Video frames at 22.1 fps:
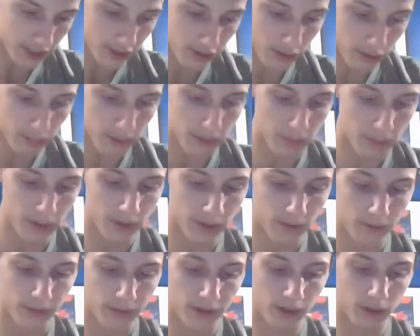It took me a minute
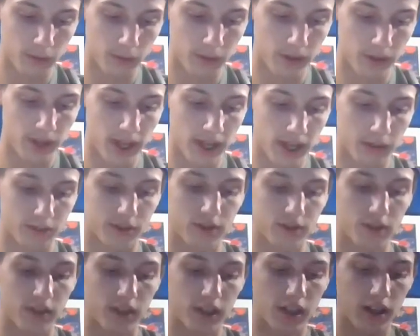to figure out what the heck was
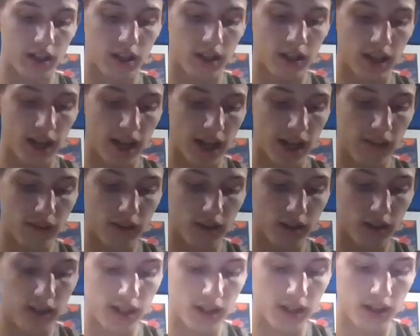going on. After
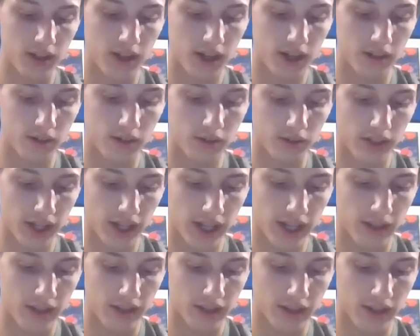I did, I told
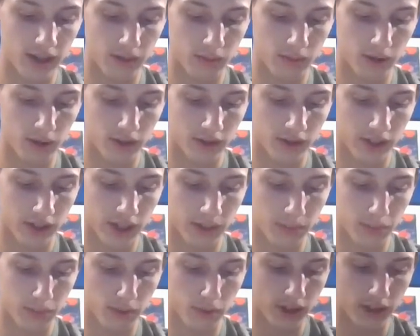Dad that Roderick
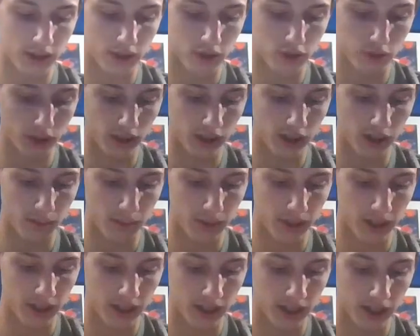had played a trick on
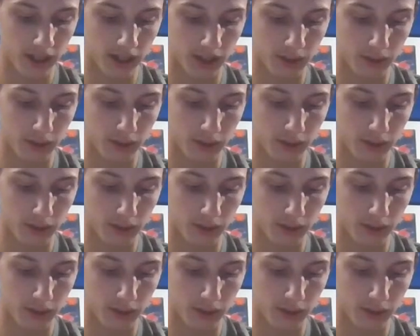me, and